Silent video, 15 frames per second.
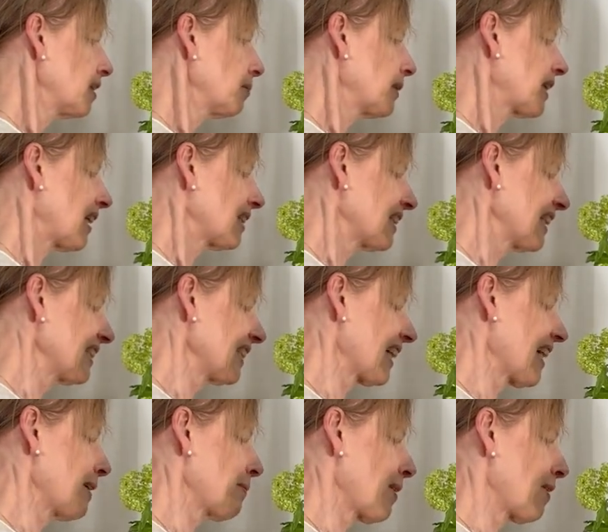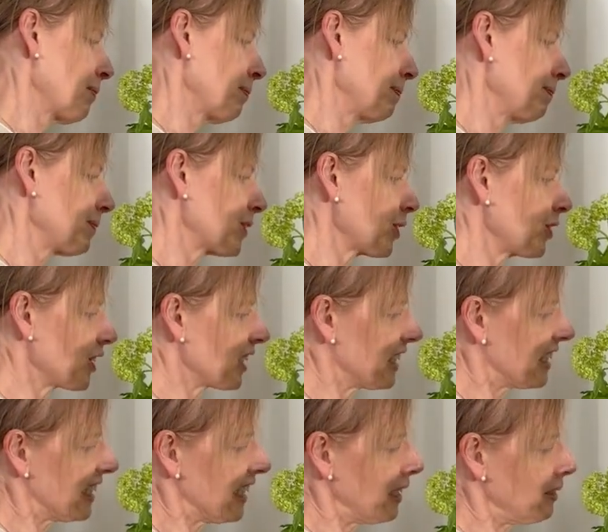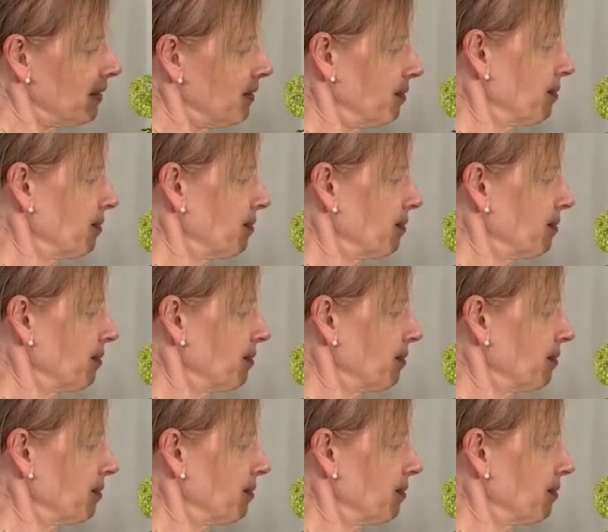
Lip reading: But I'll take the camera up so you can see it